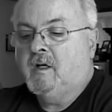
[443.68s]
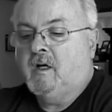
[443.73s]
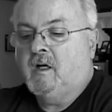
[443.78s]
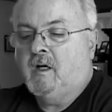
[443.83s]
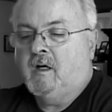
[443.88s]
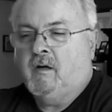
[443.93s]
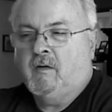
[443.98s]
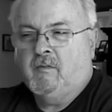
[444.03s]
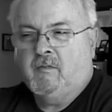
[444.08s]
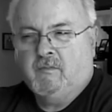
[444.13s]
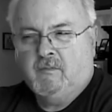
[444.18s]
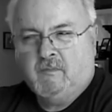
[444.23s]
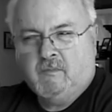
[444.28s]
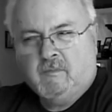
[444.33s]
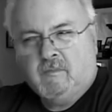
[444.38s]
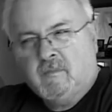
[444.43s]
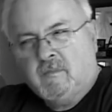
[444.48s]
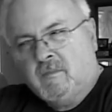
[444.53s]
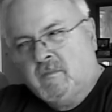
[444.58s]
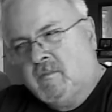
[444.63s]

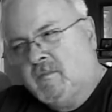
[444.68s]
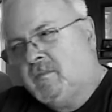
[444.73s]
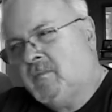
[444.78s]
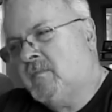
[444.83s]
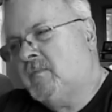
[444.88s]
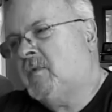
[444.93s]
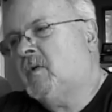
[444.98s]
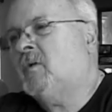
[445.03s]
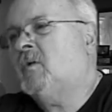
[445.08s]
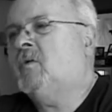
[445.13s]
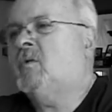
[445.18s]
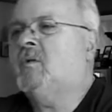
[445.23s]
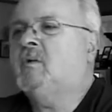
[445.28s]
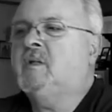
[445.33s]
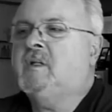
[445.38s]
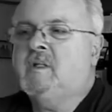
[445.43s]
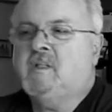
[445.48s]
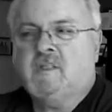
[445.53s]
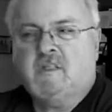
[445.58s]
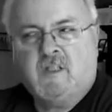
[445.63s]
um,
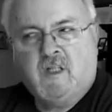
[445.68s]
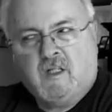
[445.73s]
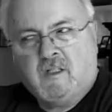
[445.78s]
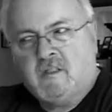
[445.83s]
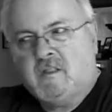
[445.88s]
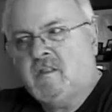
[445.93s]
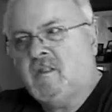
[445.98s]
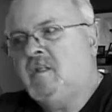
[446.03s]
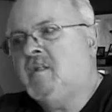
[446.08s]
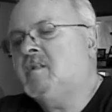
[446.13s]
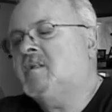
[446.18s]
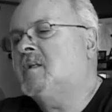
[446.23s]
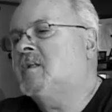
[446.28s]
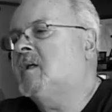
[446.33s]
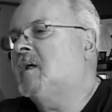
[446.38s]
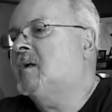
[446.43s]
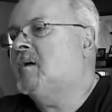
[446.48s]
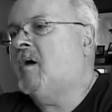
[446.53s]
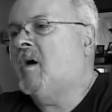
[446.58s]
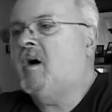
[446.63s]
early 60s
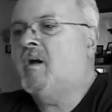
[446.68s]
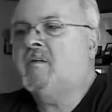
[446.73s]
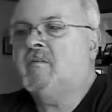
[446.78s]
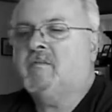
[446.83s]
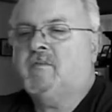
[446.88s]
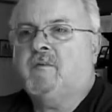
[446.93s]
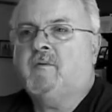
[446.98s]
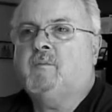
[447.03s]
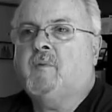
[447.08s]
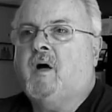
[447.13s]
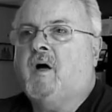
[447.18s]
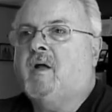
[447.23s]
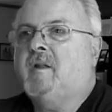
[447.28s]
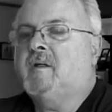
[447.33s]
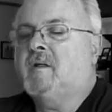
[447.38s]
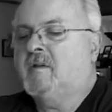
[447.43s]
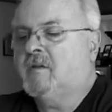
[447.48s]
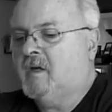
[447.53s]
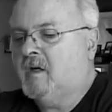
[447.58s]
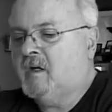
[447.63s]
and then on from
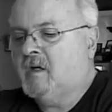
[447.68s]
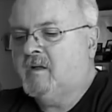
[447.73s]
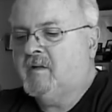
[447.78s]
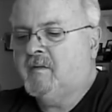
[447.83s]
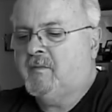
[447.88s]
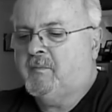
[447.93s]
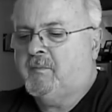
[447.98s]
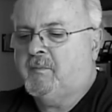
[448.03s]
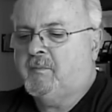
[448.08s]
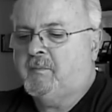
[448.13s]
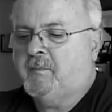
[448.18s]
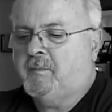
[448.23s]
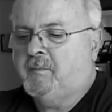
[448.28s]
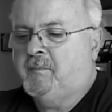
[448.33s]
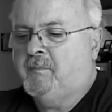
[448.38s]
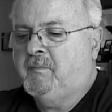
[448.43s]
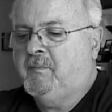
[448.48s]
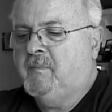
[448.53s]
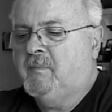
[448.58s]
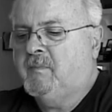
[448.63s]
on, uh,
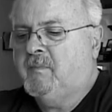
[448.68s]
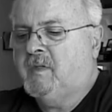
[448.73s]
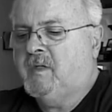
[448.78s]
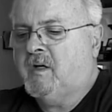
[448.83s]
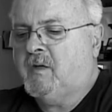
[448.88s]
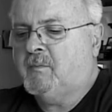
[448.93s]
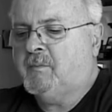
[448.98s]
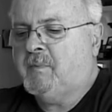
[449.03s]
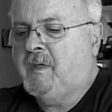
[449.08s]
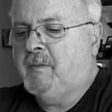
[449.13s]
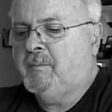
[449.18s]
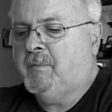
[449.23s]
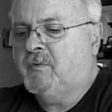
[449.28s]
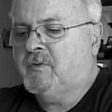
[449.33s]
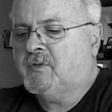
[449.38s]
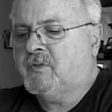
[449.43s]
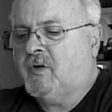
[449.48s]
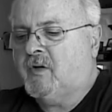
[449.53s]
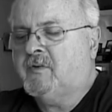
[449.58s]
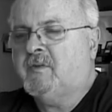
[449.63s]
young
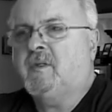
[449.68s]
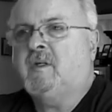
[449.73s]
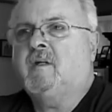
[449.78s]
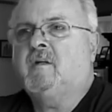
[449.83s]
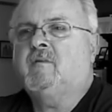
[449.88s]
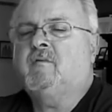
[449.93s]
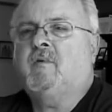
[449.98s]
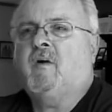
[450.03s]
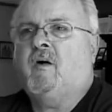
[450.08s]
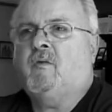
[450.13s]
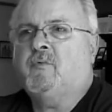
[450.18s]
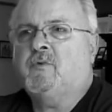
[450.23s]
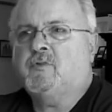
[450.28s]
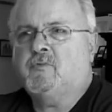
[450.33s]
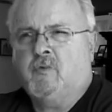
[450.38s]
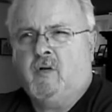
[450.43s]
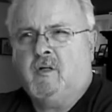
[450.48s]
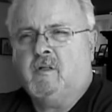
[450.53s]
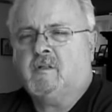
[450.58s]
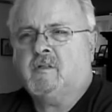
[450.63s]
people started to get involved with
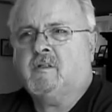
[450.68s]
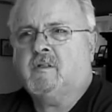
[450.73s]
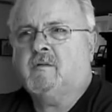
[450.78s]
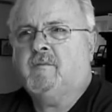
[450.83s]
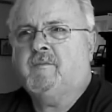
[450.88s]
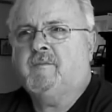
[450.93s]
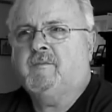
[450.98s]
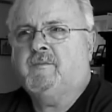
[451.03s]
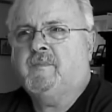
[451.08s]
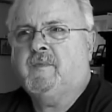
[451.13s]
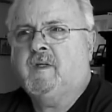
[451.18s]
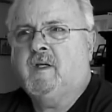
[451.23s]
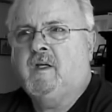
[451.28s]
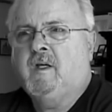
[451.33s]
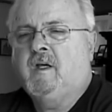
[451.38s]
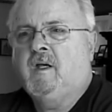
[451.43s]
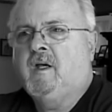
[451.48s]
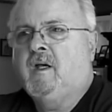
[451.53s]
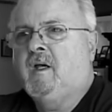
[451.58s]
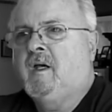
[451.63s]
drugs. Yeah.
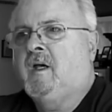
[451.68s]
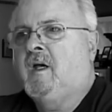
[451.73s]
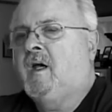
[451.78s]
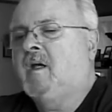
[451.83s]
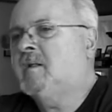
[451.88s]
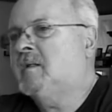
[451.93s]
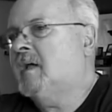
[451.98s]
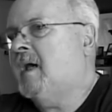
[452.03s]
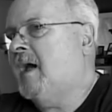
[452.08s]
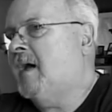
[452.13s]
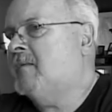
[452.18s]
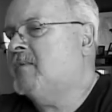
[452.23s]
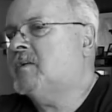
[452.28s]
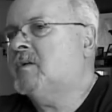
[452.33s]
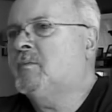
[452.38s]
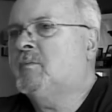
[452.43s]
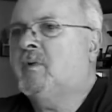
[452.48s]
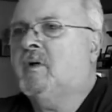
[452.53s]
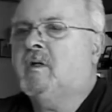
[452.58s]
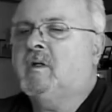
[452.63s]
And to have
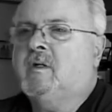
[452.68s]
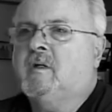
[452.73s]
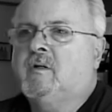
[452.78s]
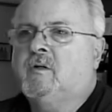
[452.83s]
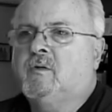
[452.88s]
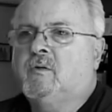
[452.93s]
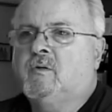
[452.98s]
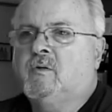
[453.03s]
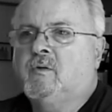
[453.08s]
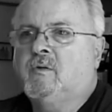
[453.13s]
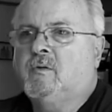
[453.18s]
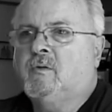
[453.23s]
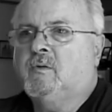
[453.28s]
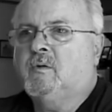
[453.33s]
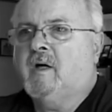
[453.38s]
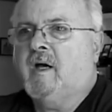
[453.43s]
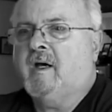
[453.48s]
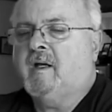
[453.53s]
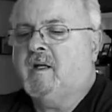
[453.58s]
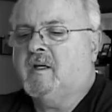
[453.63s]
somebody
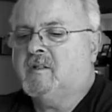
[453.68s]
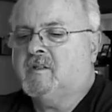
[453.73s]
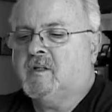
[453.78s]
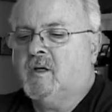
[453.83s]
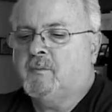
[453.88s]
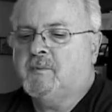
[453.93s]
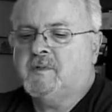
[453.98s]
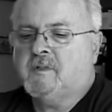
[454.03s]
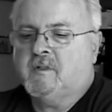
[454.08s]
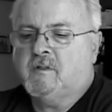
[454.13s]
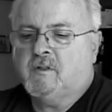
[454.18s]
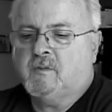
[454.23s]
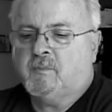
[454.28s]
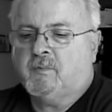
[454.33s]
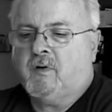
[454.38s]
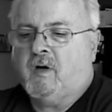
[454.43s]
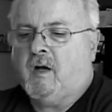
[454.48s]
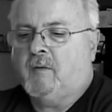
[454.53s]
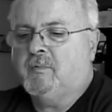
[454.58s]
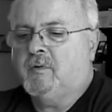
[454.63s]
who had a substance
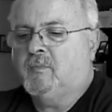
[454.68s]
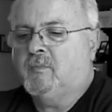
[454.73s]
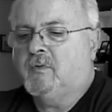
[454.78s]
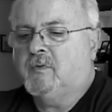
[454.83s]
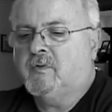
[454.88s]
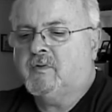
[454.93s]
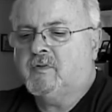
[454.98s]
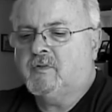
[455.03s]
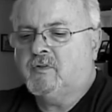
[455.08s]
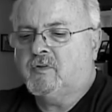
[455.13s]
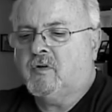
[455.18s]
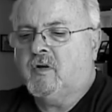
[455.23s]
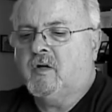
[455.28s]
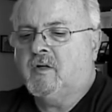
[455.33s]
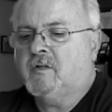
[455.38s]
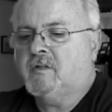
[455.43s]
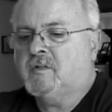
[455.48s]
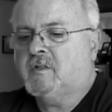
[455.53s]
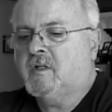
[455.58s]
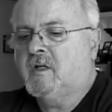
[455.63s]
problem with
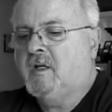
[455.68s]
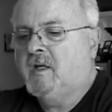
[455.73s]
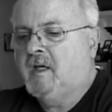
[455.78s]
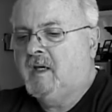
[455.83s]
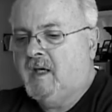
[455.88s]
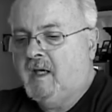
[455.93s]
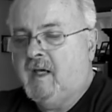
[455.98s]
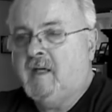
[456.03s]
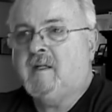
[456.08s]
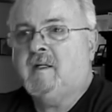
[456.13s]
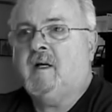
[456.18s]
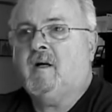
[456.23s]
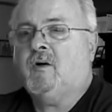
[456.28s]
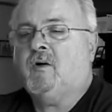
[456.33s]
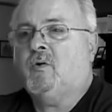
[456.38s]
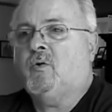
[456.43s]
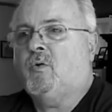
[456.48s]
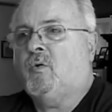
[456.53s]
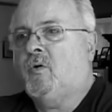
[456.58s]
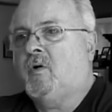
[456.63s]
drugs and
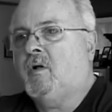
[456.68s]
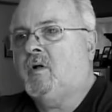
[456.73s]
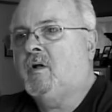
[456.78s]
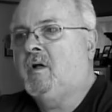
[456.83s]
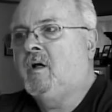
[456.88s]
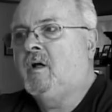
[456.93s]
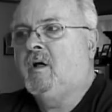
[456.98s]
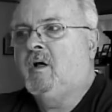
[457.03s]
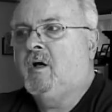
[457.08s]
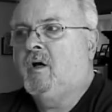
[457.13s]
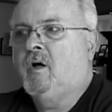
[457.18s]
alcohol